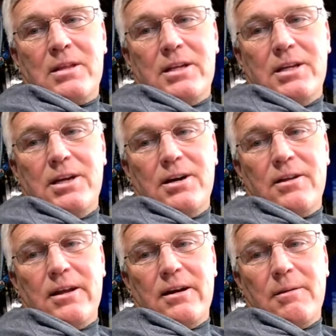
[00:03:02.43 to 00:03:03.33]
The
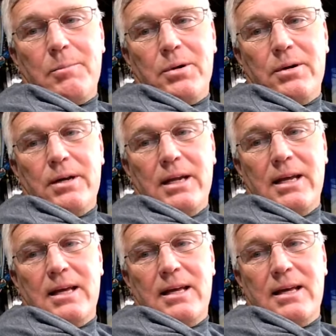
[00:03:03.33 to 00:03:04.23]
year they're put
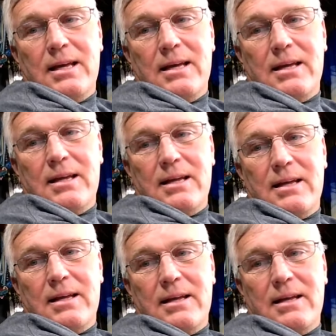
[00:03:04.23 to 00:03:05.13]
in,
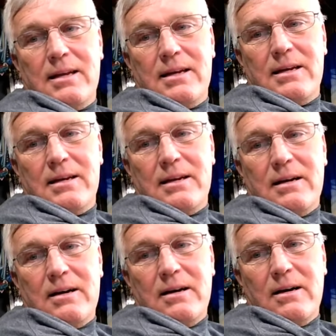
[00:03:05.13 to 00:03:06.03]

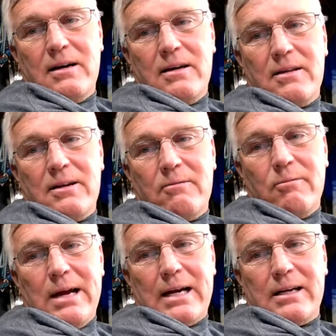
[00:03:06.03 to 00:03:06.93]
all their
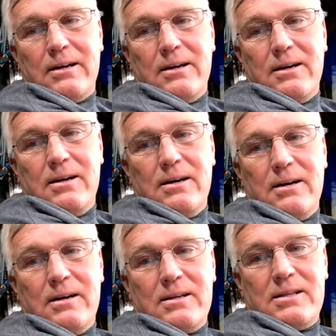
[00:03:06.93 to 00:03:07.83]

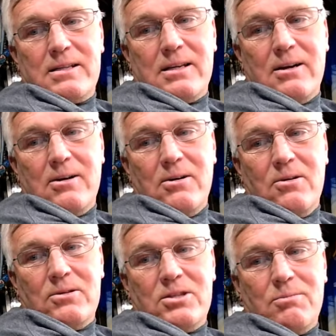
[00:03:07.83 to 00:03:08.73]
records.
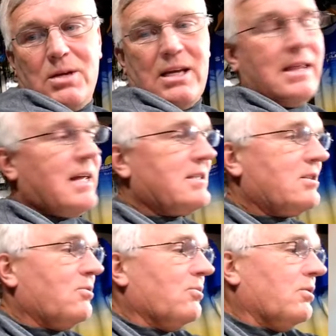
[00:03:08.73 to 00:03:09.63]
So to me,
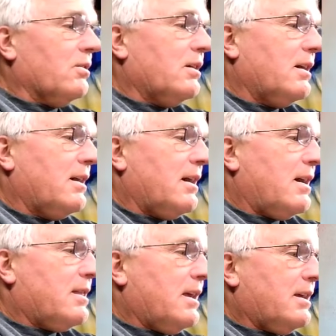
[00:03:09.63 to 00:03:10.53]
that's cool.
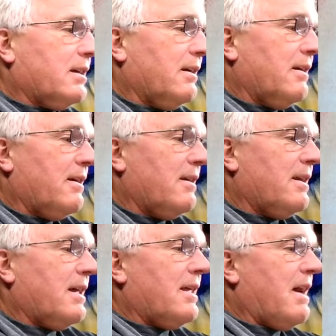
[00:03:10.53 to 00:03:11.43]
I think,
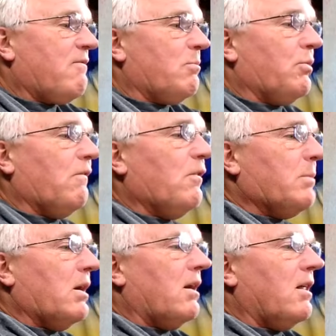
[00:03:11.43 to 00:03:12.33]
yeah, they have the Pro
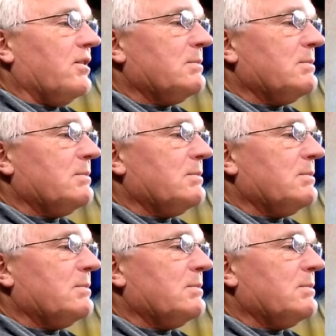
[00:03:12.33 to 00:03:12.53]
Football Hall.